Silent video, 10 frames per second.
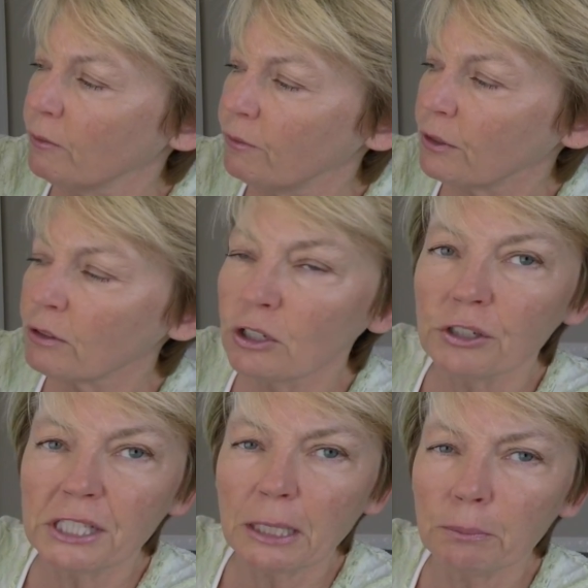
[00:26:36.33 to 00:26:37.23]
Very
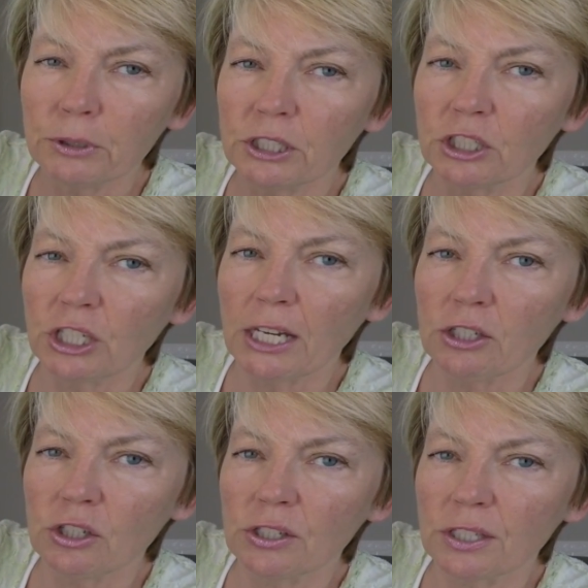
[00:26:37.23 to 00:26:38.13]
good temperature
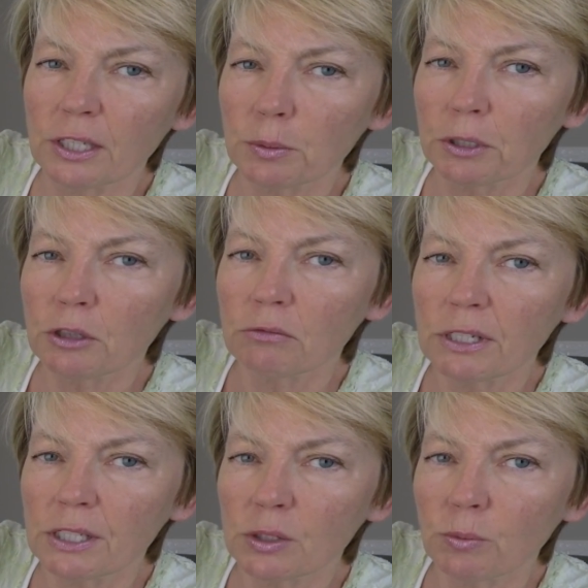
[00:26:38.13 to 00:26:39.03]
changes. And that's one of the
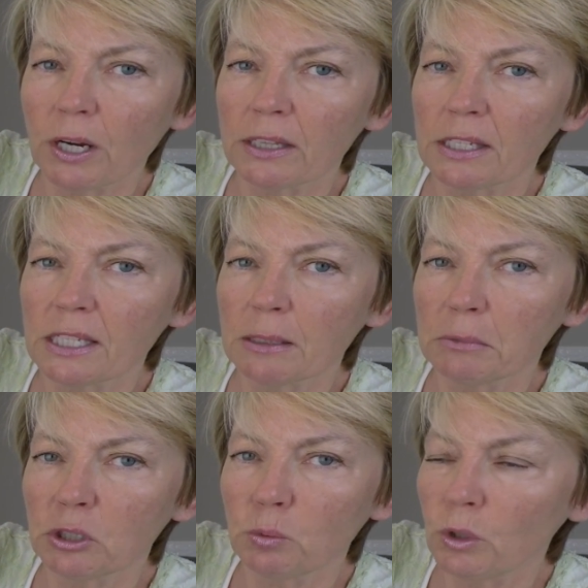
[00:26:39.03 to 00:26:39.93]
reasons why this
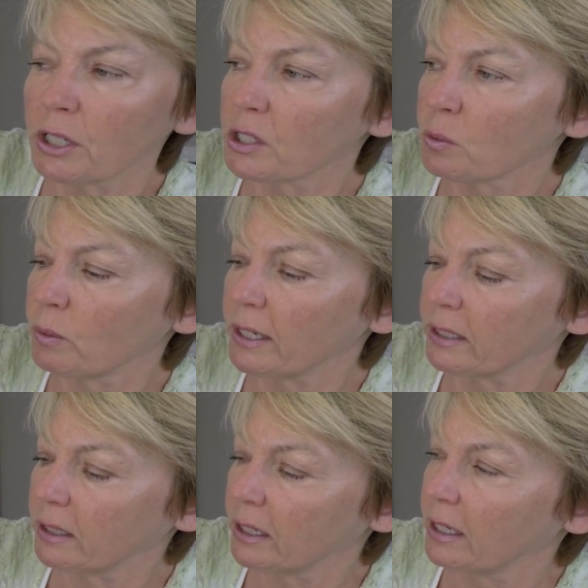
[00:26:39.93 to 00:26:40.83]
image works
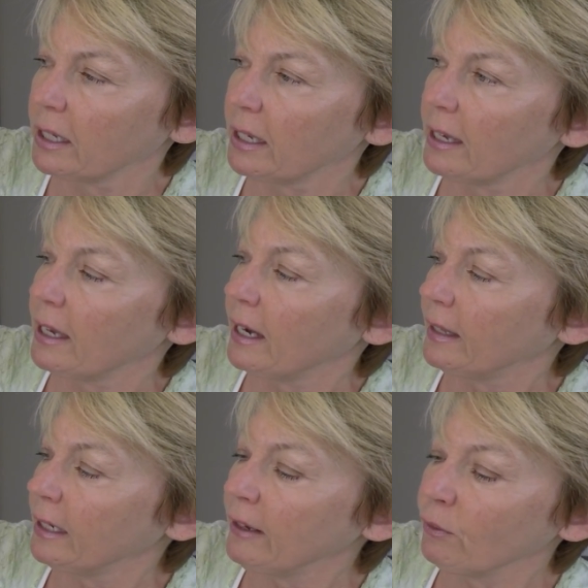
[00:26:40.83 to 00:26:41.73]
well.
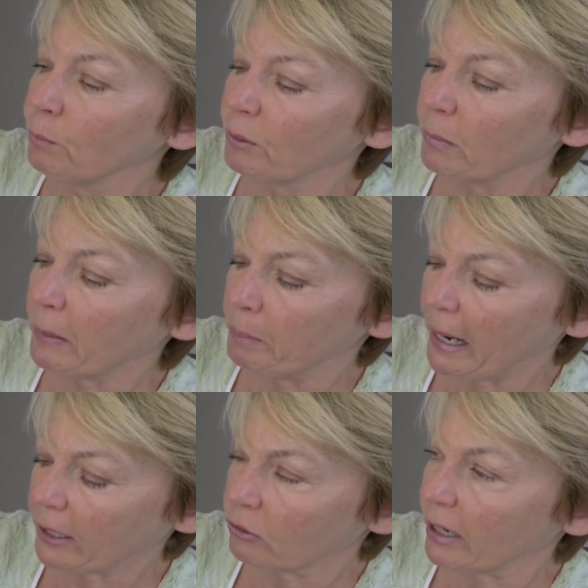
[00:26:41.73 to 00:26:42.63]
And then even with my
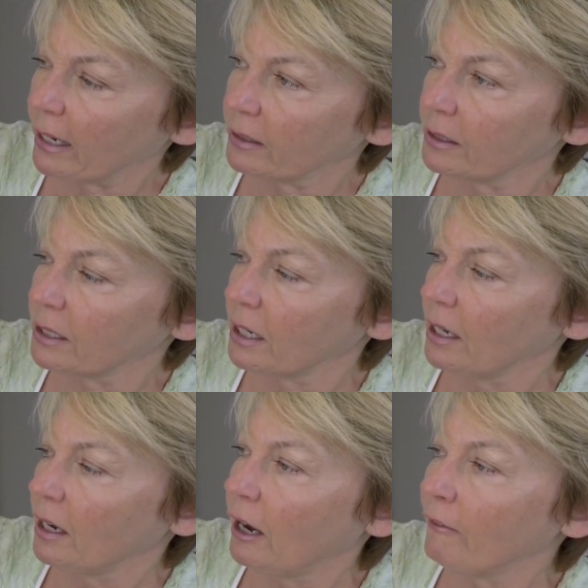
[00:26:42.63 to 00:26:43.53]
background,
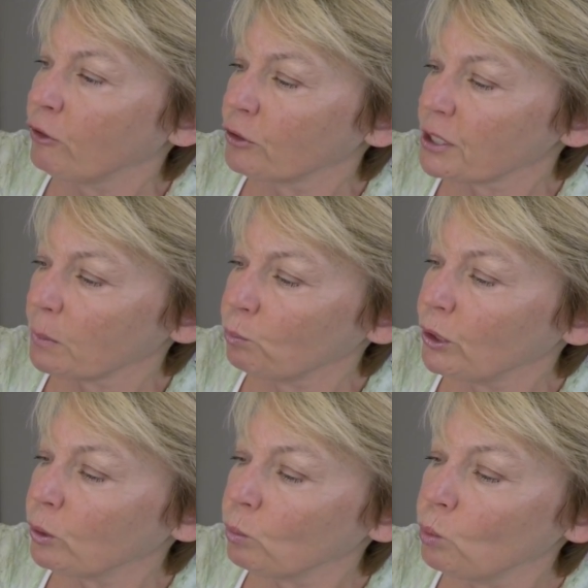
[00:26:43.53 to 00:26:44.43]
I've got some
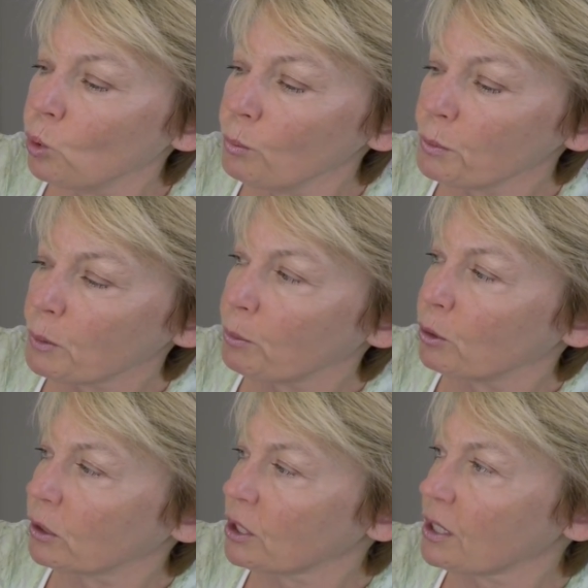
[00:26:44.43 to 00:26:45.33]
real warm
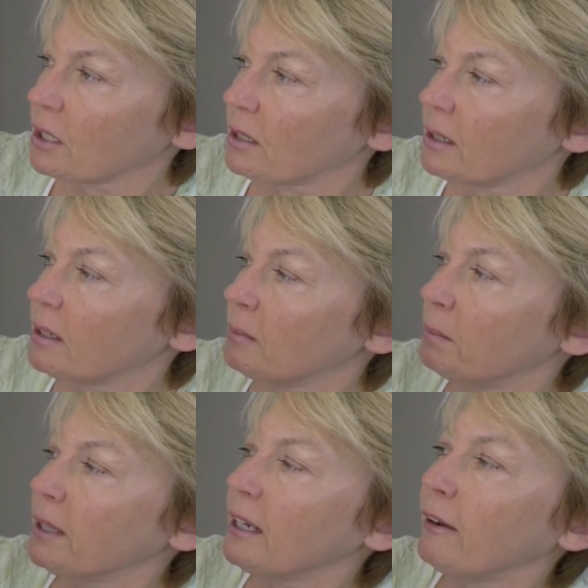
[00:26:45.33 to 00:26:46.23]
spots.
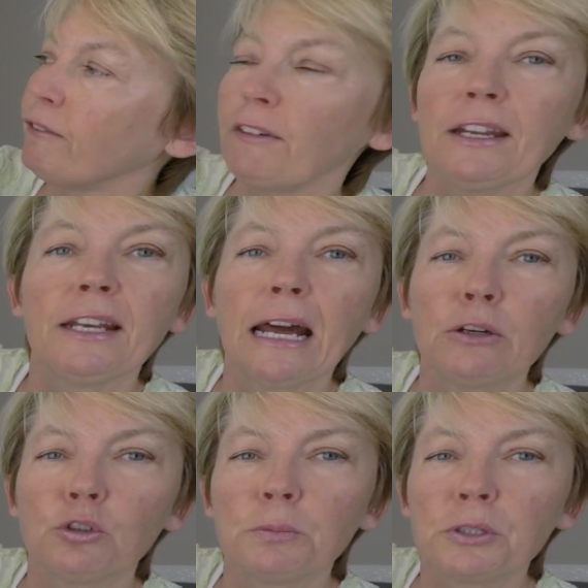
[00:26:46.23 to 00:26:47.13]
But then I've faded
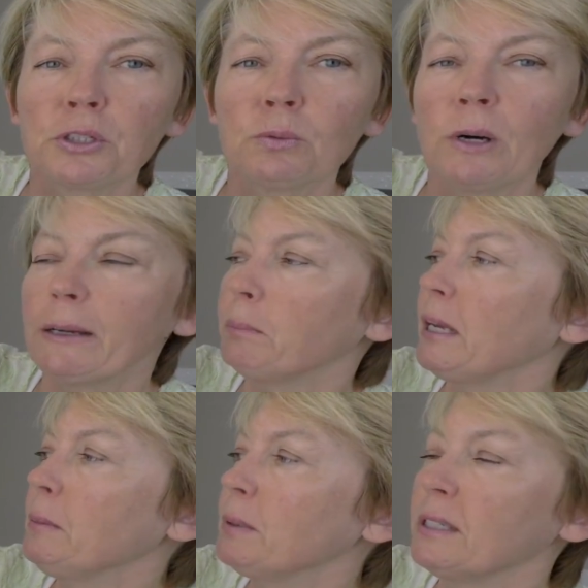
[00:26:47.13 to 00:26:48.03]
out almost to white
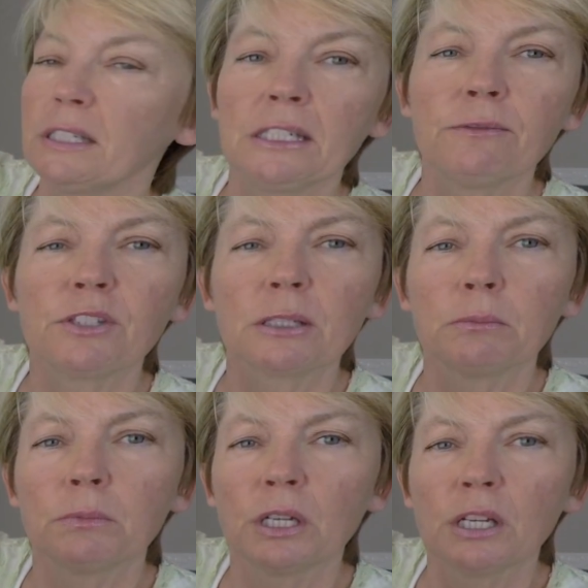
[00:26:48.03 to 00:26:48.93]
paper to give
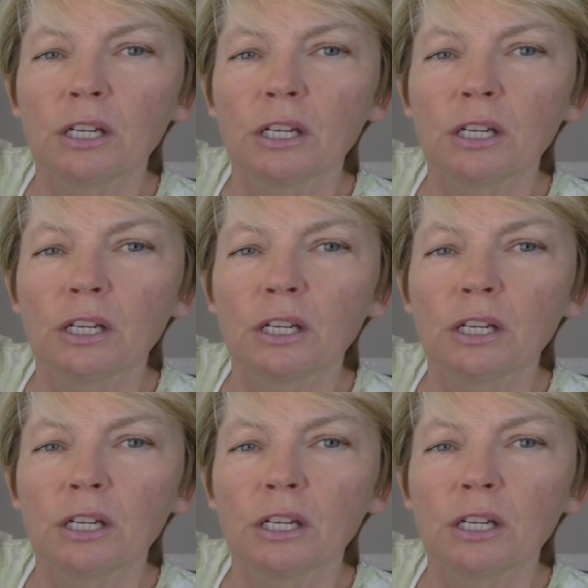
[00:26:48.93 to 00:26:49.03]
some